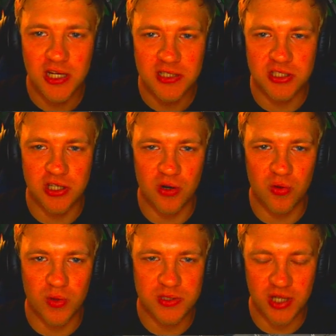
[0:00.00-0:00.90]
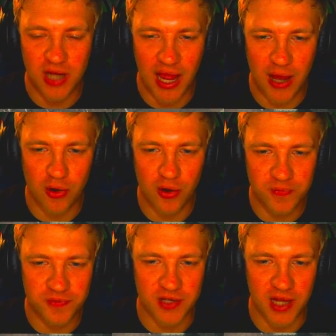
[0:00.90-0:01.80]
So what's going to
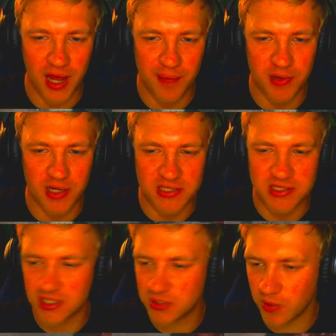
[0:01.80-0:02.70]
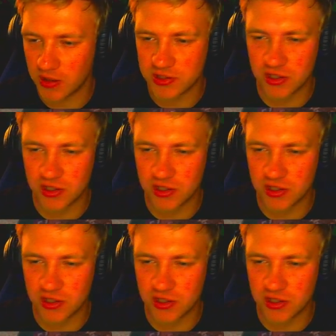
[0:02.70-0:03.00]
hopefully happen is this water is